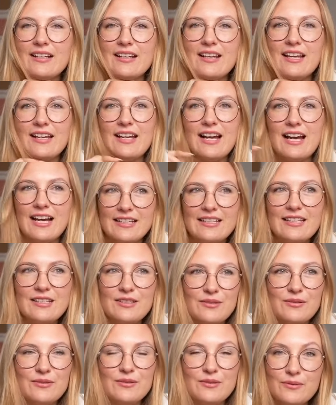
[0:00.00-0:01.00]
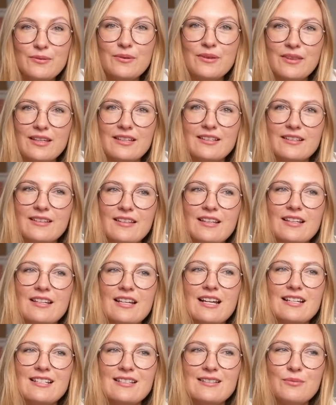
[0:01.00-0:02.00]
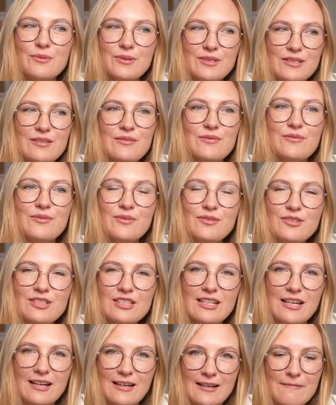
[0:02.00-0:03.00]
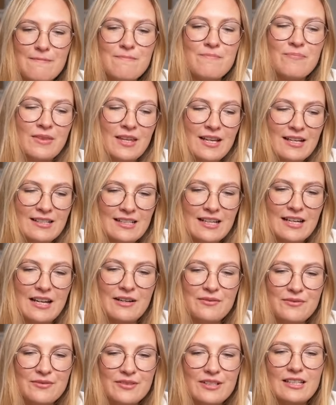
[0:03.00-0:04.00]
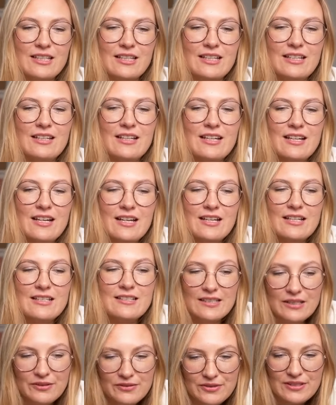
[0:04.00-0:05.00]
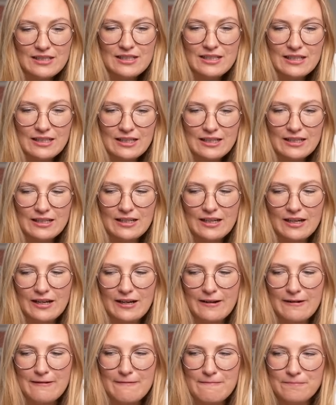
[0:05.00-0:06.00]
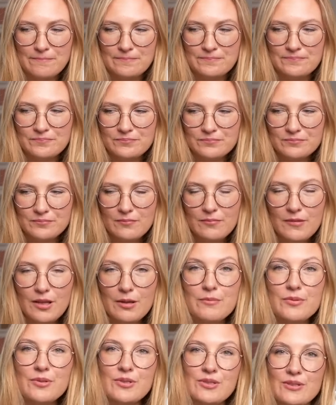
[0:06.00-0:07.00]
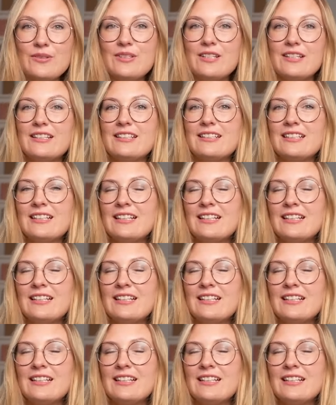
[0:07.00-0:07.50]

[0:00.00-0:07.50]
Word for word: Like, I need to do this. And that was the first time that I really seriously pursued it.